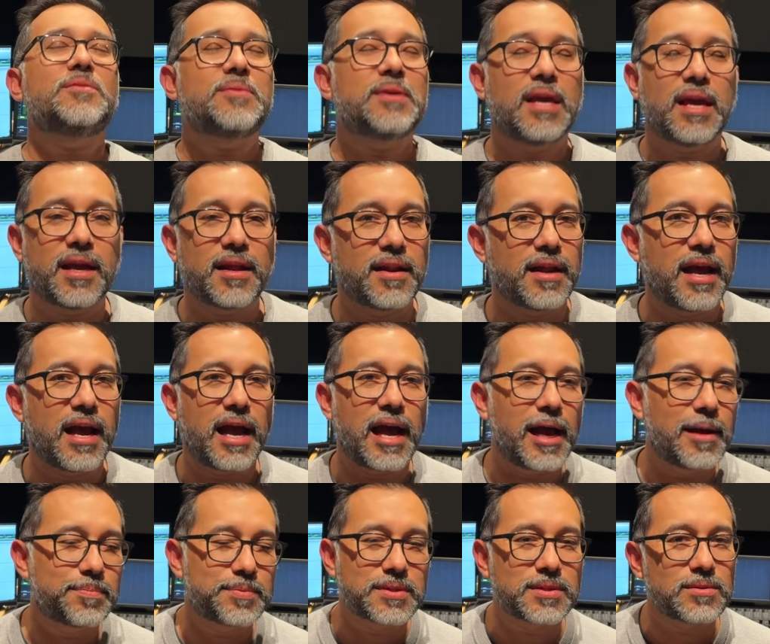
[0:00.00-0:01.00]
you can.
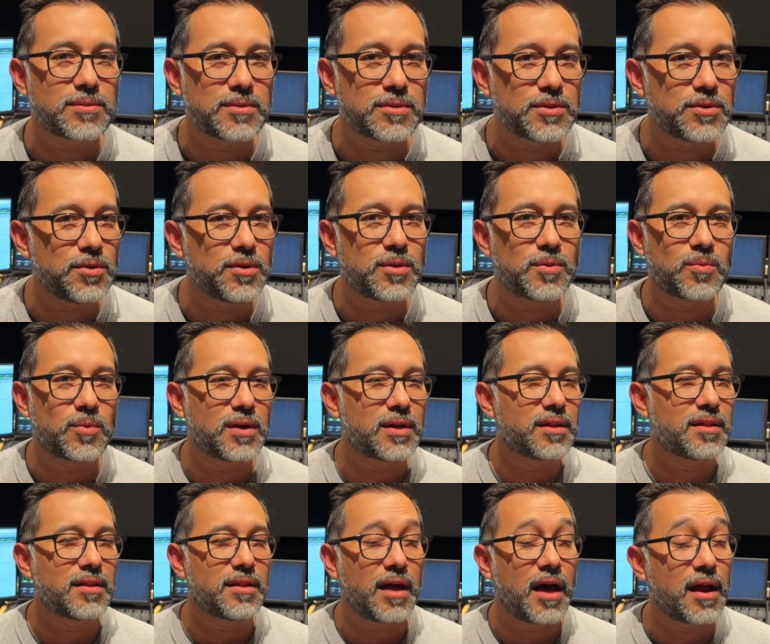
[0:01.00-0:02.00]
Absolutely. You can run a
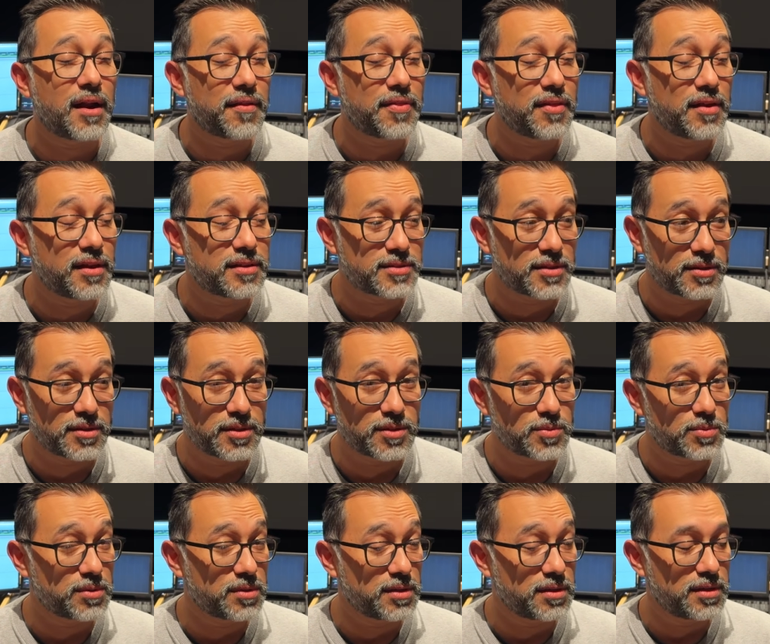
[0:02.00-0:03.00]
lot of things on these
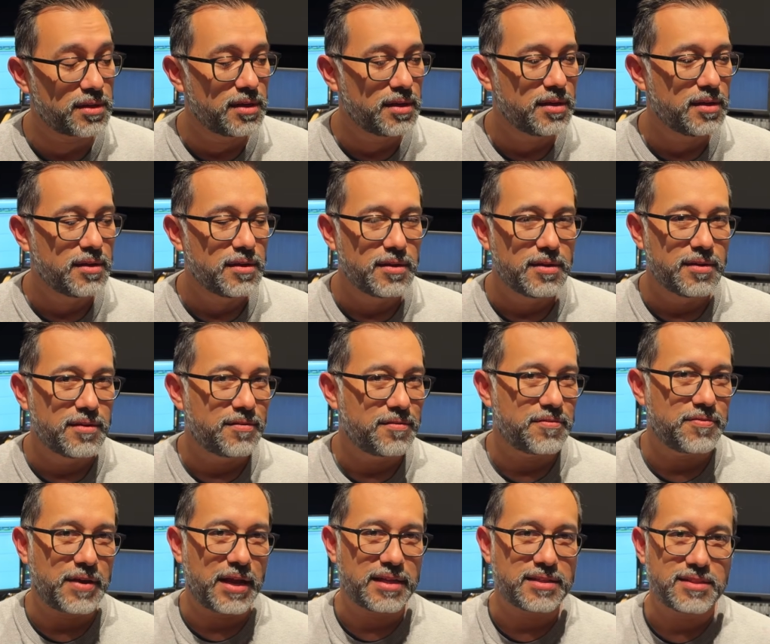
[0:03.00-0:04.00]
really
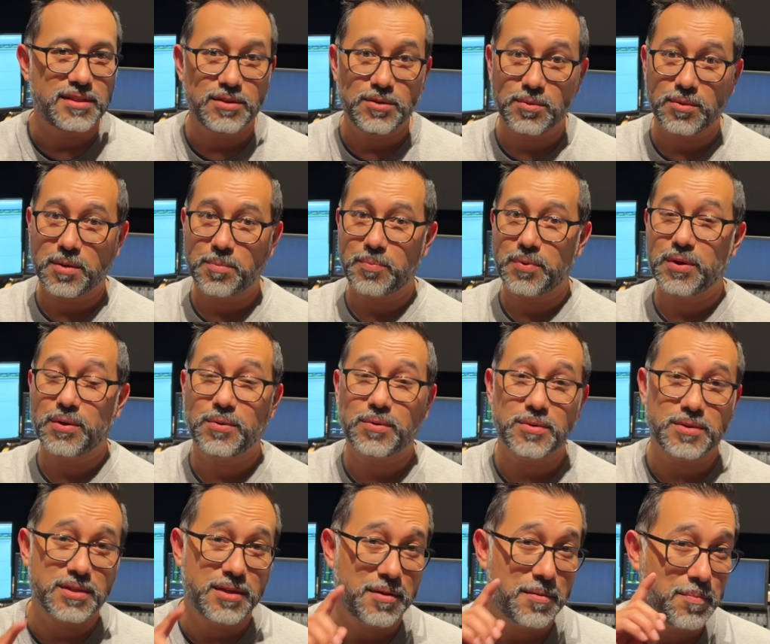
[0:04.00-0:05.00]
fancy new
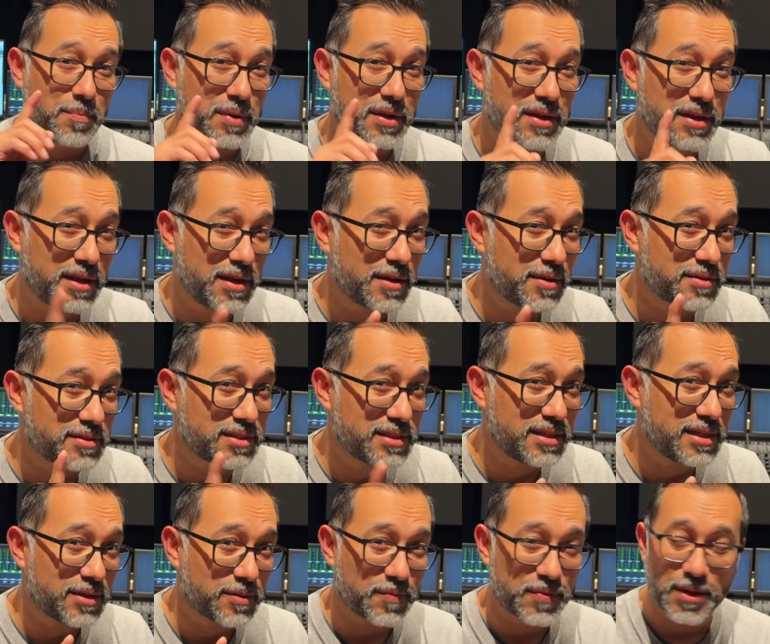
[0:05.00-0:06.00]
computers. But here's the
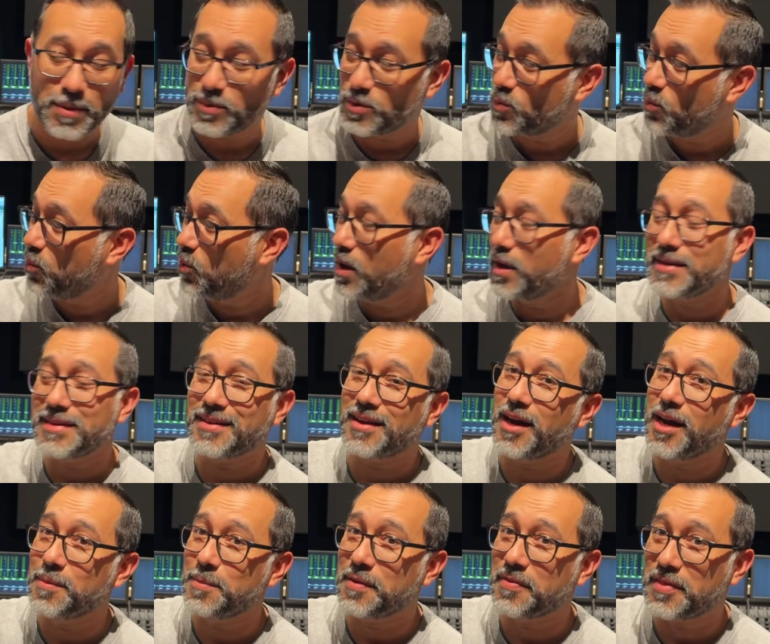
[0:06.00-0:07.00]
deal. It was one
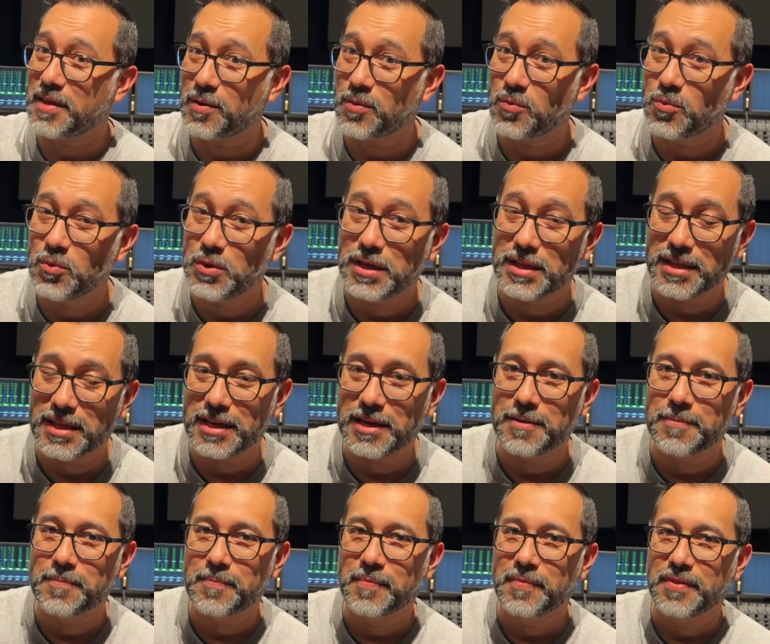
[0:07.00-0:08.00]
comment that really
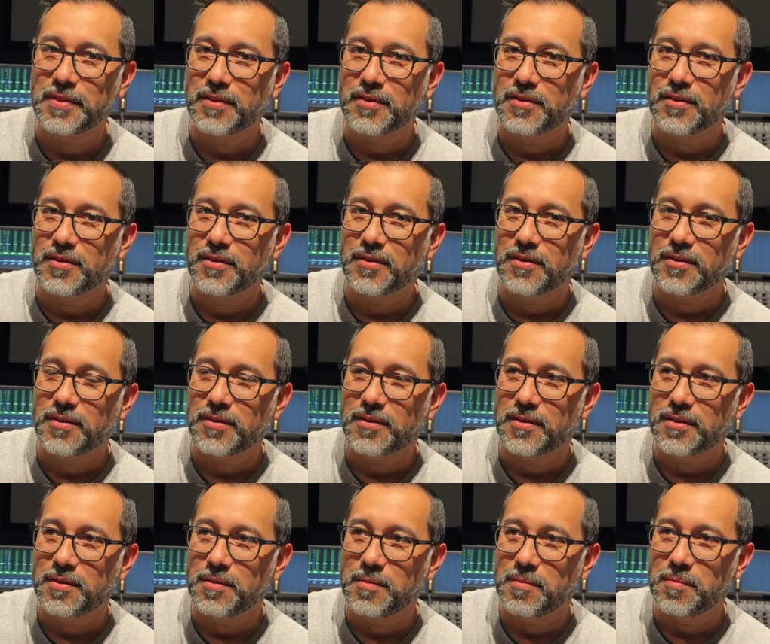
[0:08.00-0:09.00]

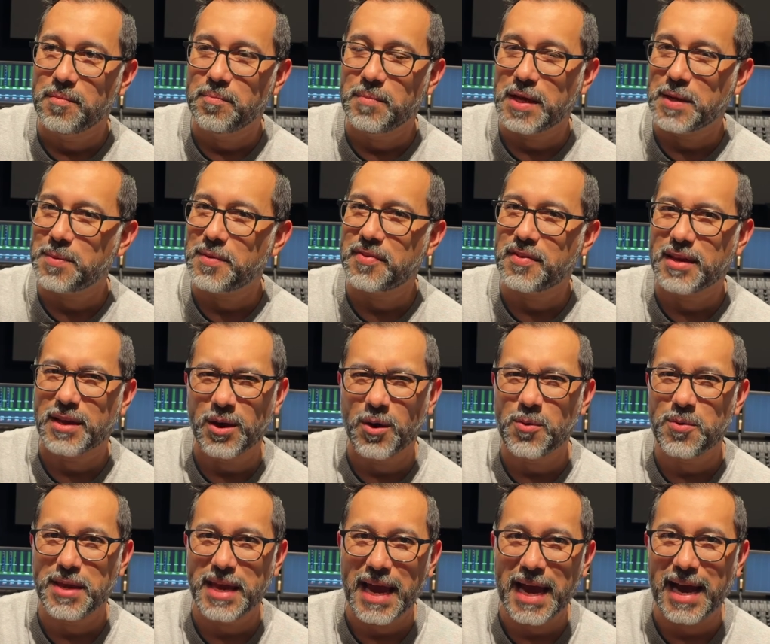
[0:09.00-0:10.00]
made me think,
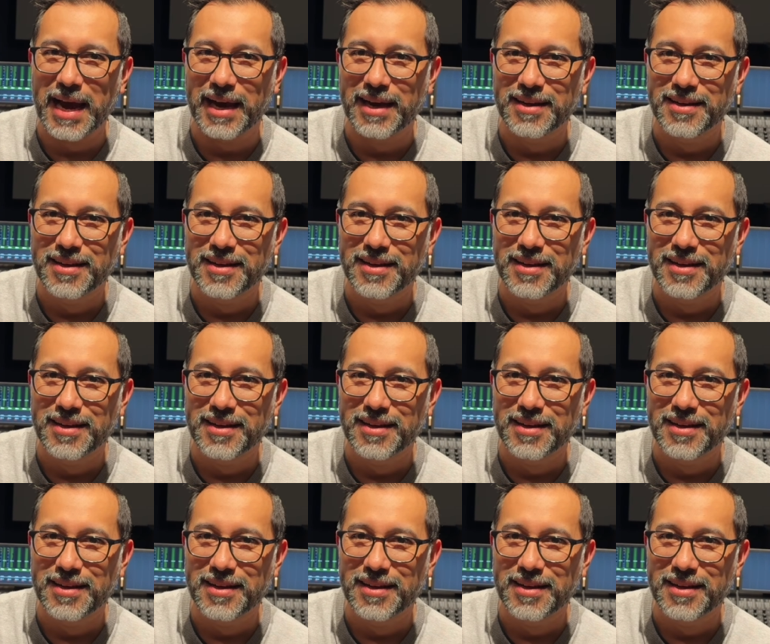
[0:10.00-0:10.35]
oh yeah,